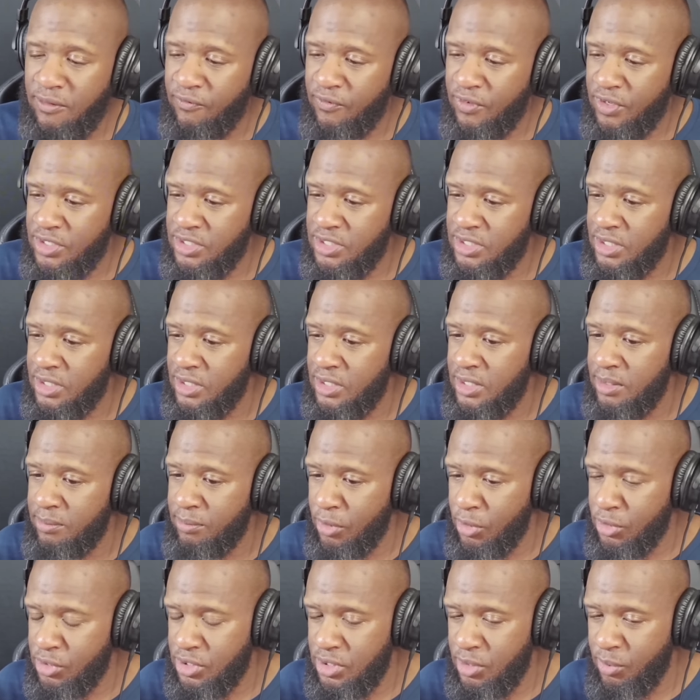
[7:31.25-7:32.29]
physically,
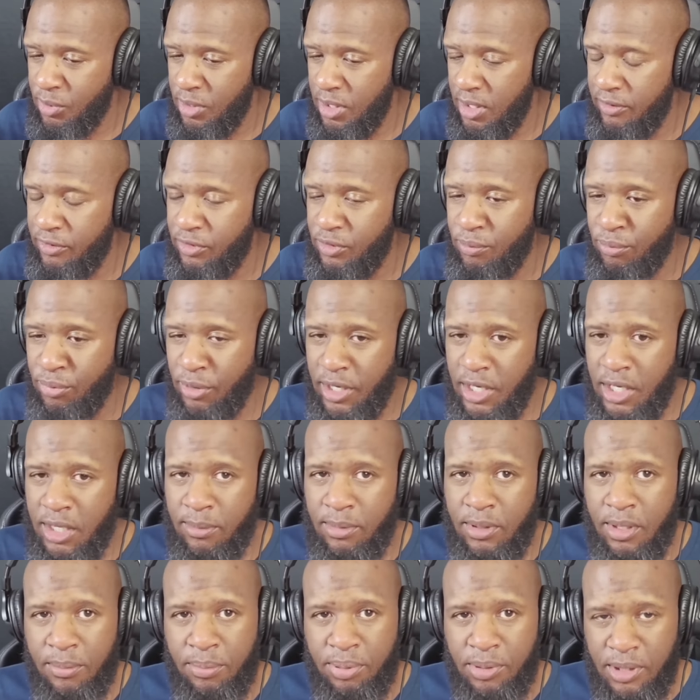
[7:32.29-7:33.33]
emotionally, whatever. You break
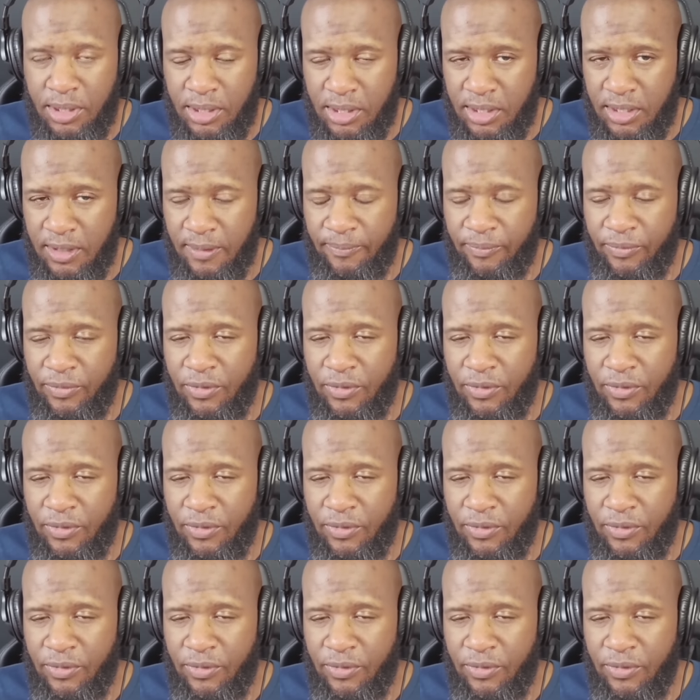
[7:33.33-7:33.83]
up completely.